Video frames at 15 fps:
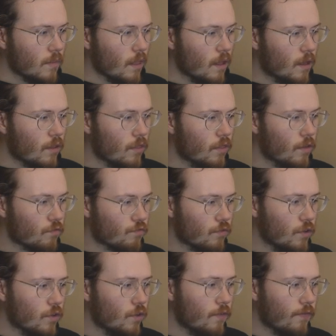The
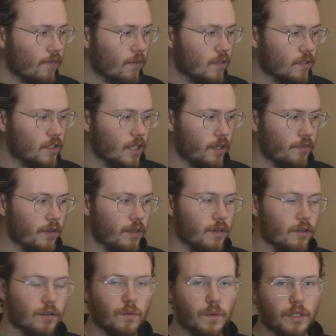roof
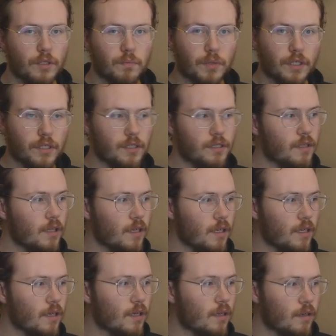generator, which puts the
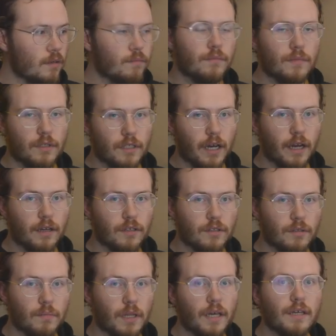tiles in
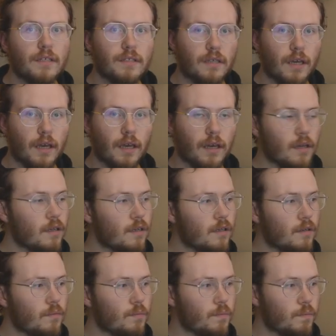place and
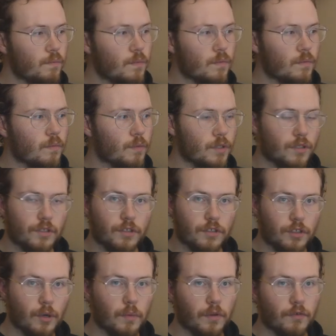puts the
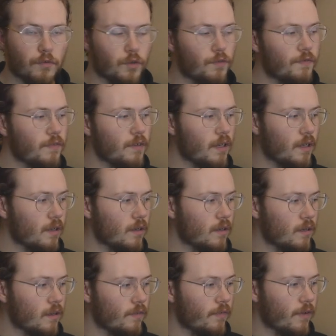slope of the roof in
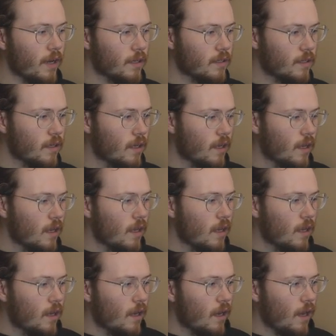effect.
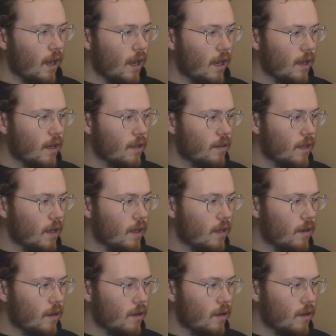And then